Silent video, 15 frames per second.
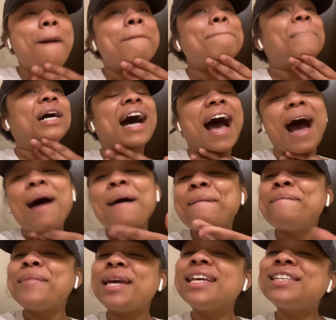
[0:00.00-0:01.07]
But I
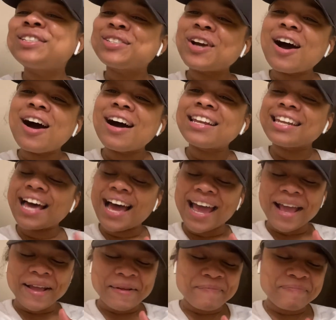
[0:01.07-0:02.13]
miss y'all
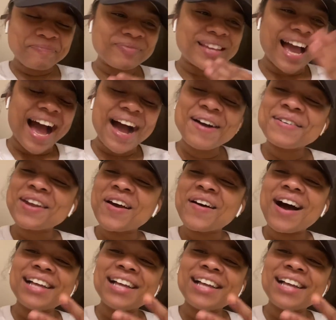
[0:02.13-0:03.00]
like I don't know.